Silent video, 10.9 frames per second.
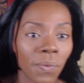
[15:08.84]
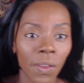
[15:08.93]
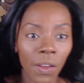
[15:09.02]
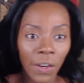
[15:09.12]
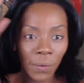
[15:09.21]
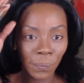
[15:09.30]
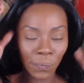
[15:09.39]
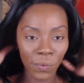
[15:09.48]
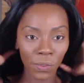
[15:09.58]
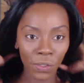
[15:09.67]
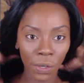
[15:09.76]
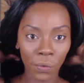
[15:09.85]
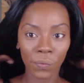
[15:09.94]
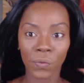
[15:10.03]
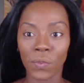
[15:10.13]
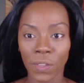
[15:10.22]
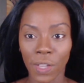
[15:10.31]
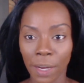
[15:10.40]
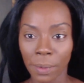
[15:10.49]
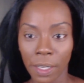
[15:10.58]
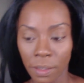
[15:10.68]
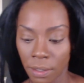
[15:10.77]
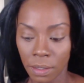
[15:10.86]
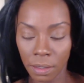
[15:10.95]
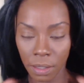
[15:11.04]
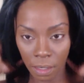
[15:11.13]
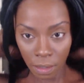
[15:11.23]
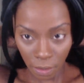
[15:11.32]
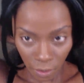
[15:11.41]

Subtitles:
alright, so eyebrows done.